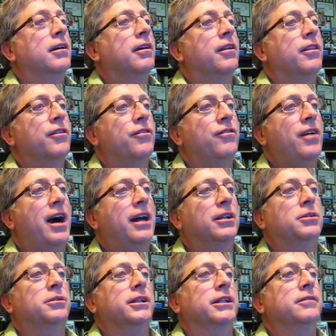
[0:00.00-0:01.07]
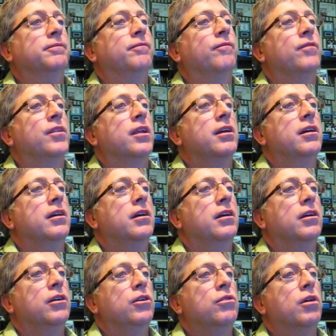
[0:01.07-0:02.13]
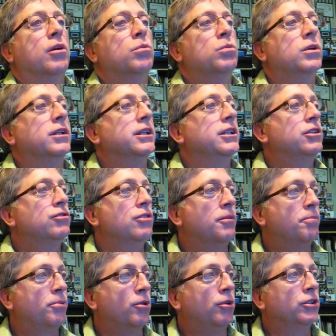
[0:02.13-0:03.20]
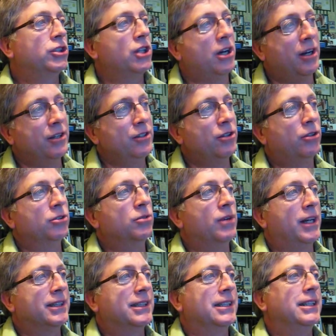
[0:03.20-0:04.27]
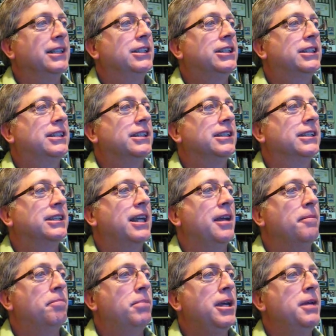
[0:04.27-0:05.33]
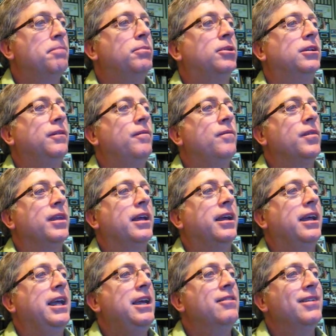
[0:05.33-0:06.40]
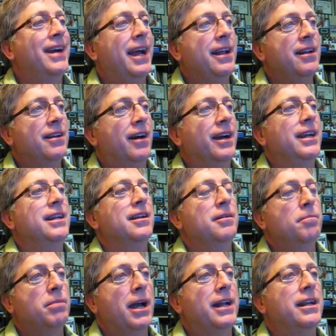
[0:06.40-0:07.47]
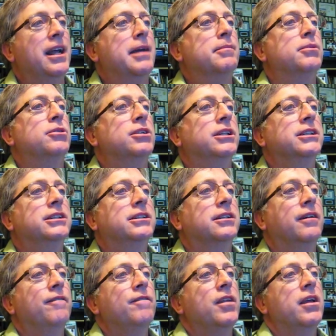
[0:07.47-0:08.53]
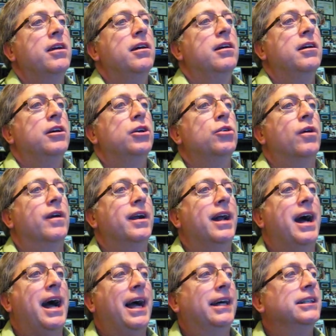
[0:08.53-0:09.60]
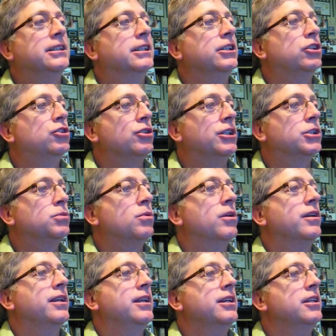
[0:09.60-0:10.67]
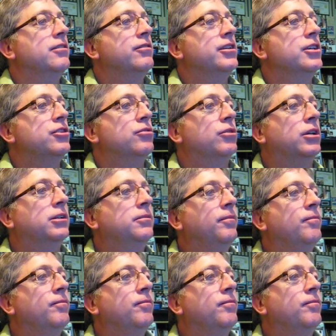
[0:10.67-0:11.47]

the following. You are willing to approach unknown residences and people, even at night in bad neighborhoods. You are an honest and trustworthy individual.